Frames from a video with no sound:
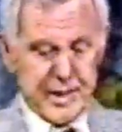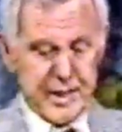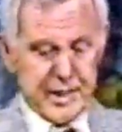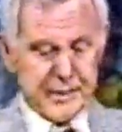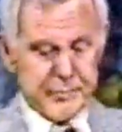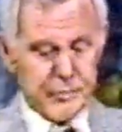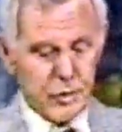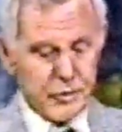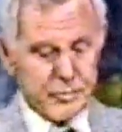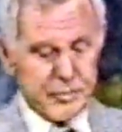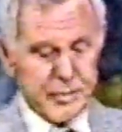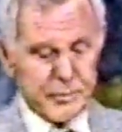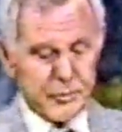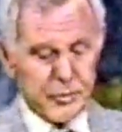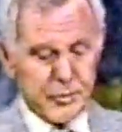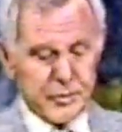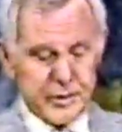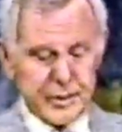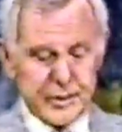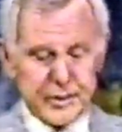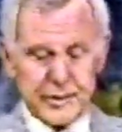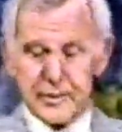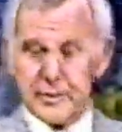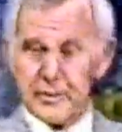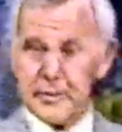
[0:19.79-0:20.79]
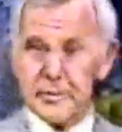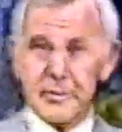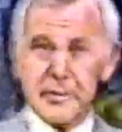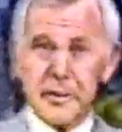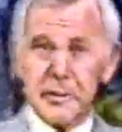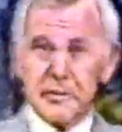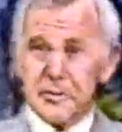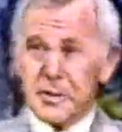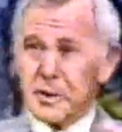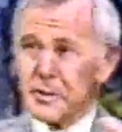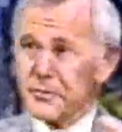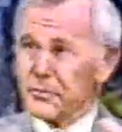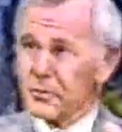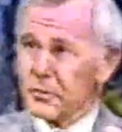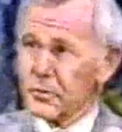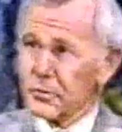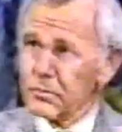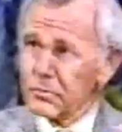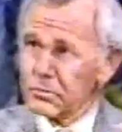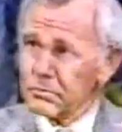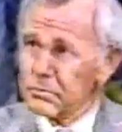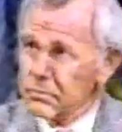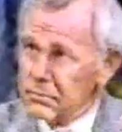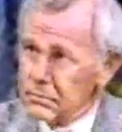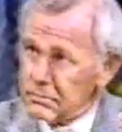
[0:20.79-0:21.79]
And most people think it's not just
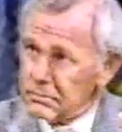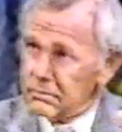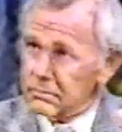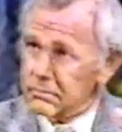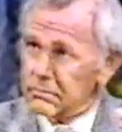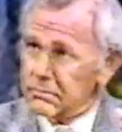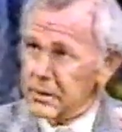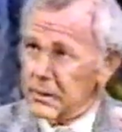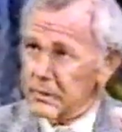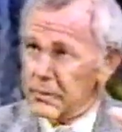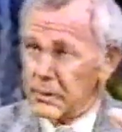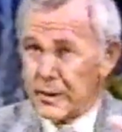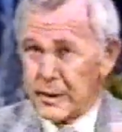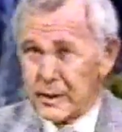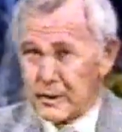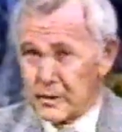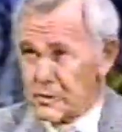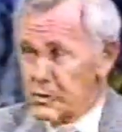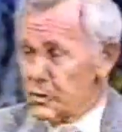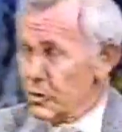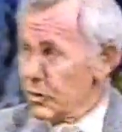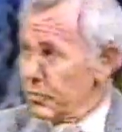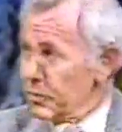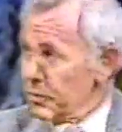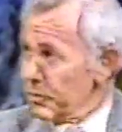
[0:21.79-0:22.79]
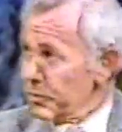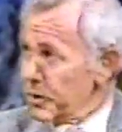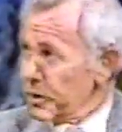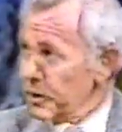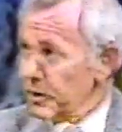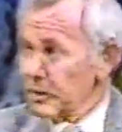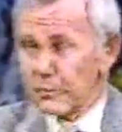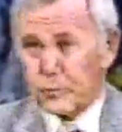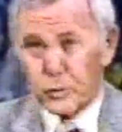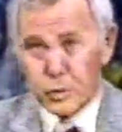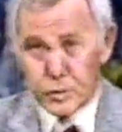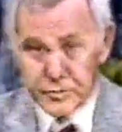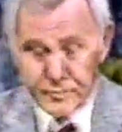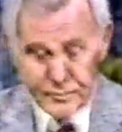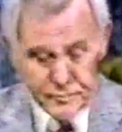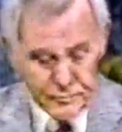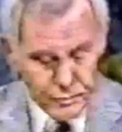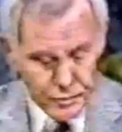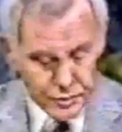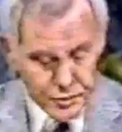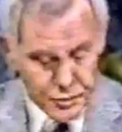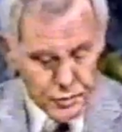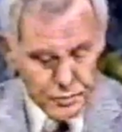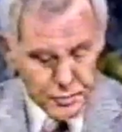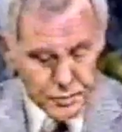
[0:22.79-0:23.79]
for people at the supermarket, but
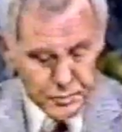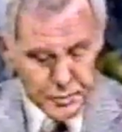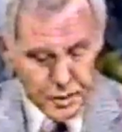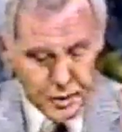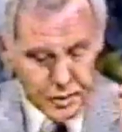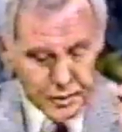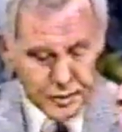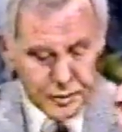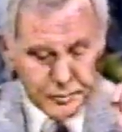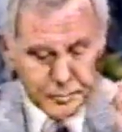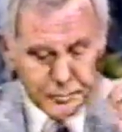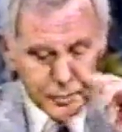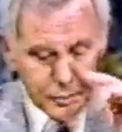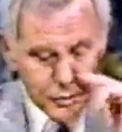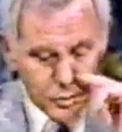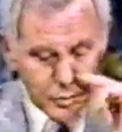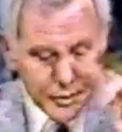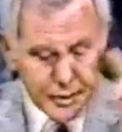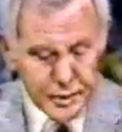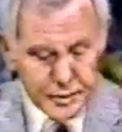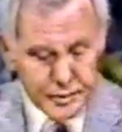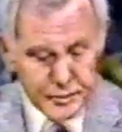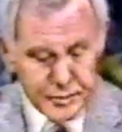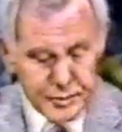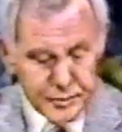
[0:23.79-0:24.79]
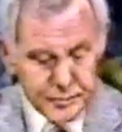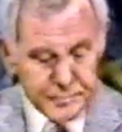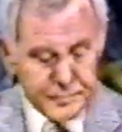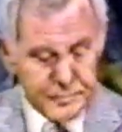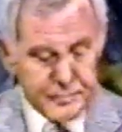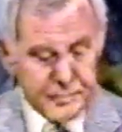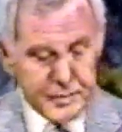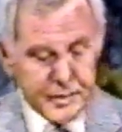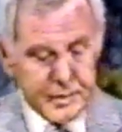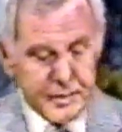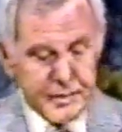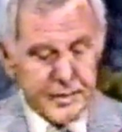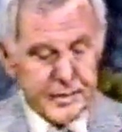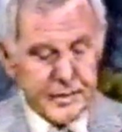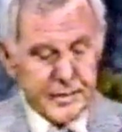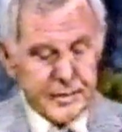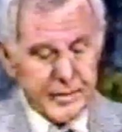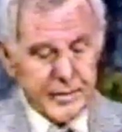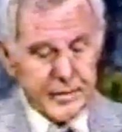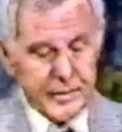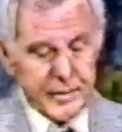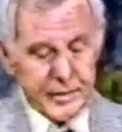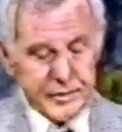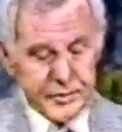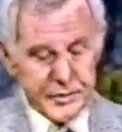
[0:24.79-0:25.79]
for supermarket employees.
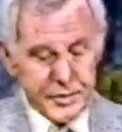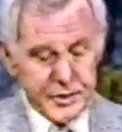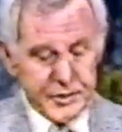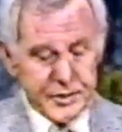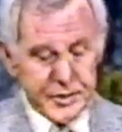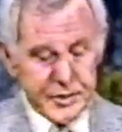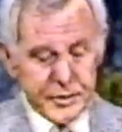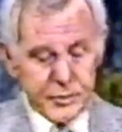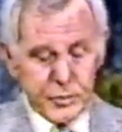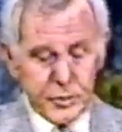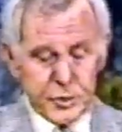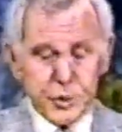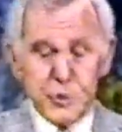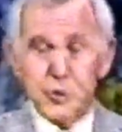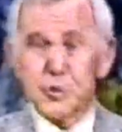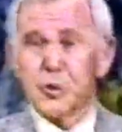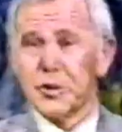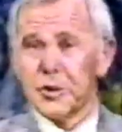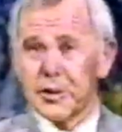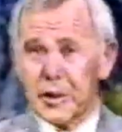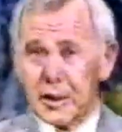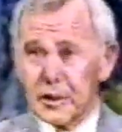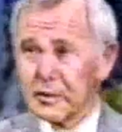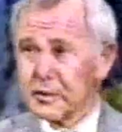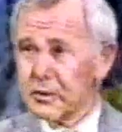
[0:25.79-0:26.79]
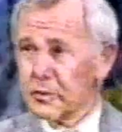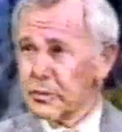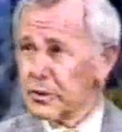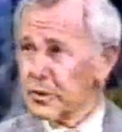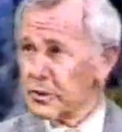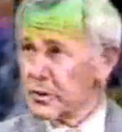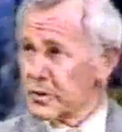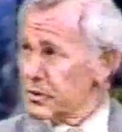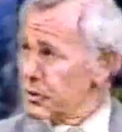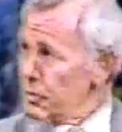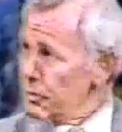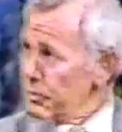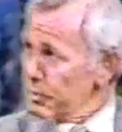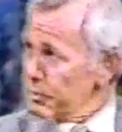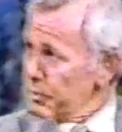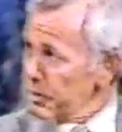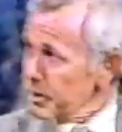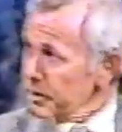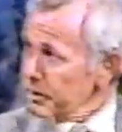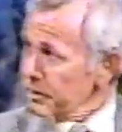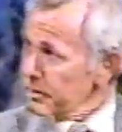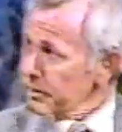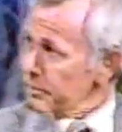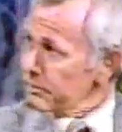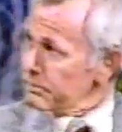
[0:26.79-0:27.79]
And she says what you should not do when you're at a
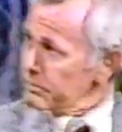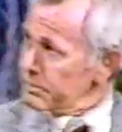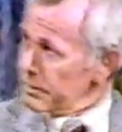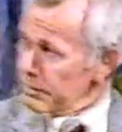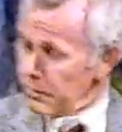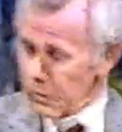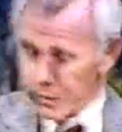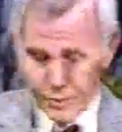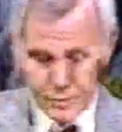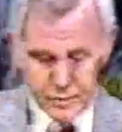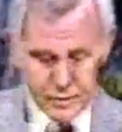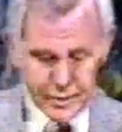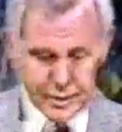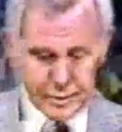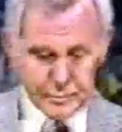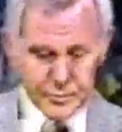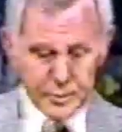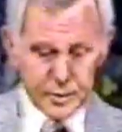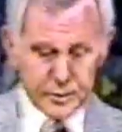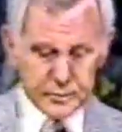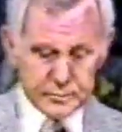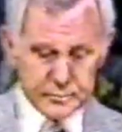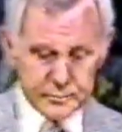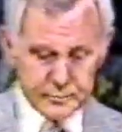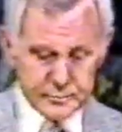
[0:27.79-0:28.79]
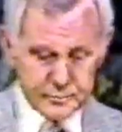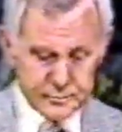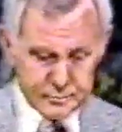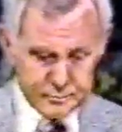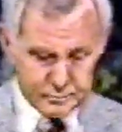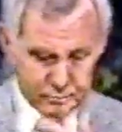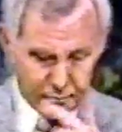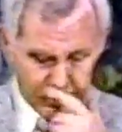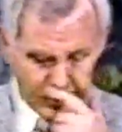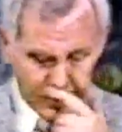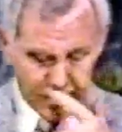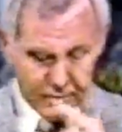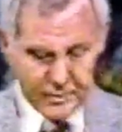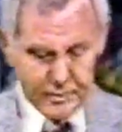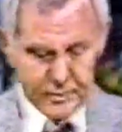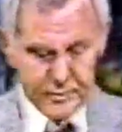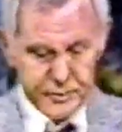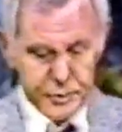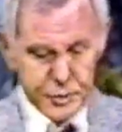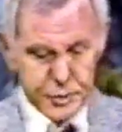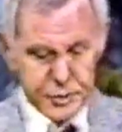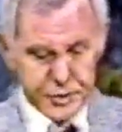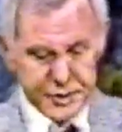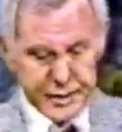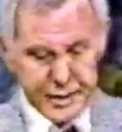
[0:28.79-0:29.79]
supermarket that people don't think about.
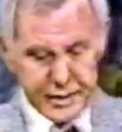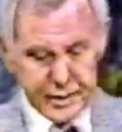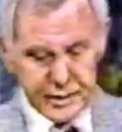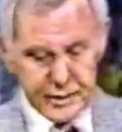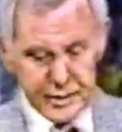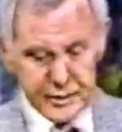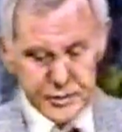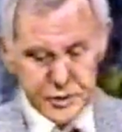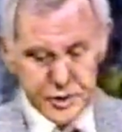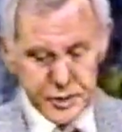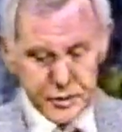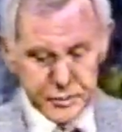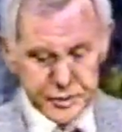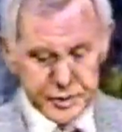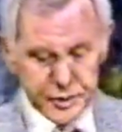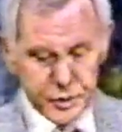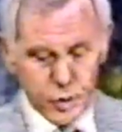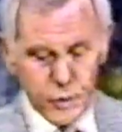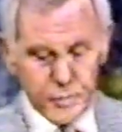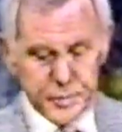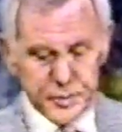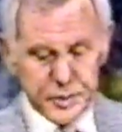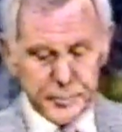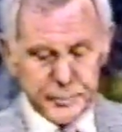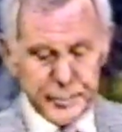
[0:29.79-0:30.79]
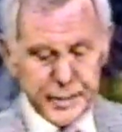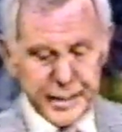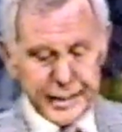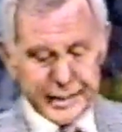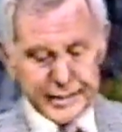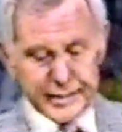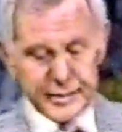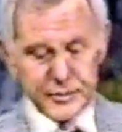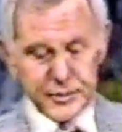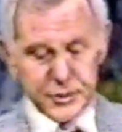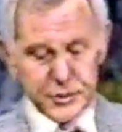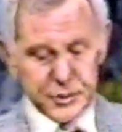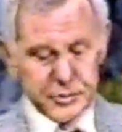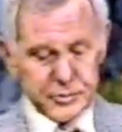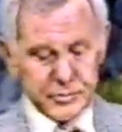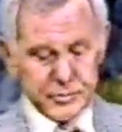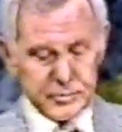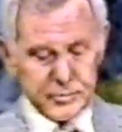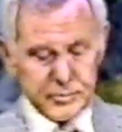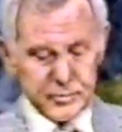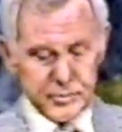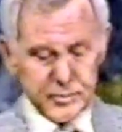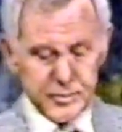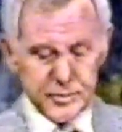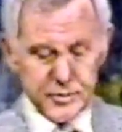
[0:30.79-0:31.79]
You should not allow children to open a package,
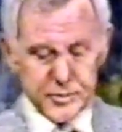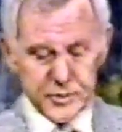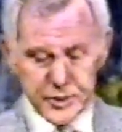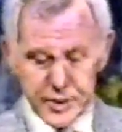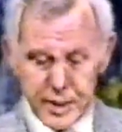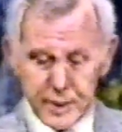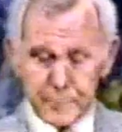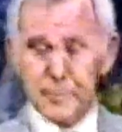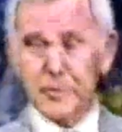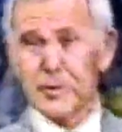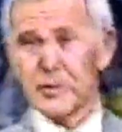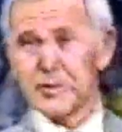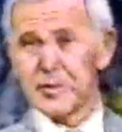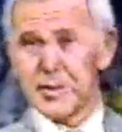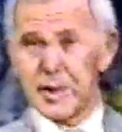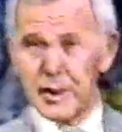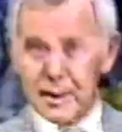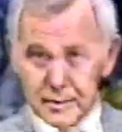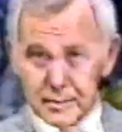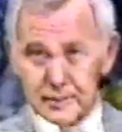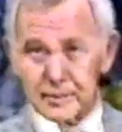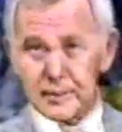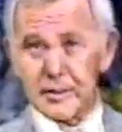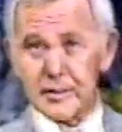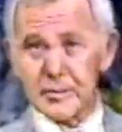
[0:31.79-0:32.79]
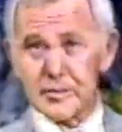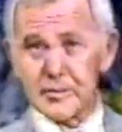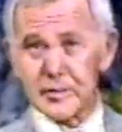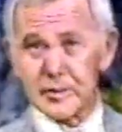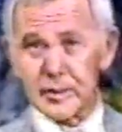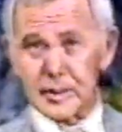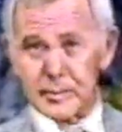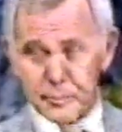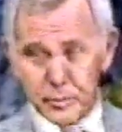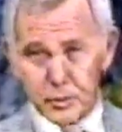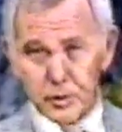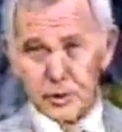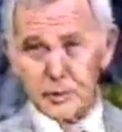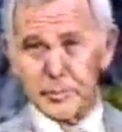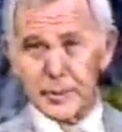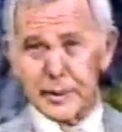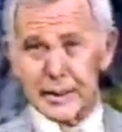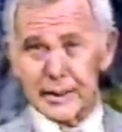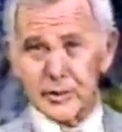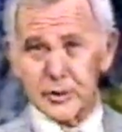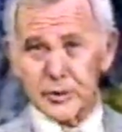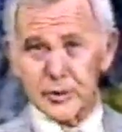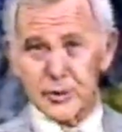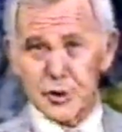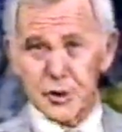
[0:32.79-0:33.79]
sample its contents, and then put it
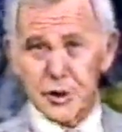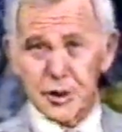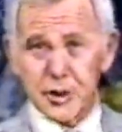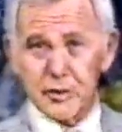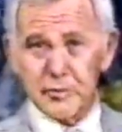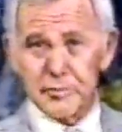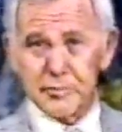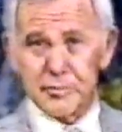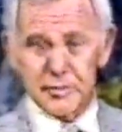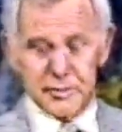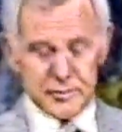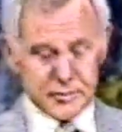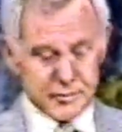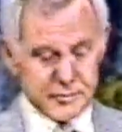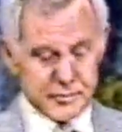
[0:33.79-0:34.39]
back on the shelf.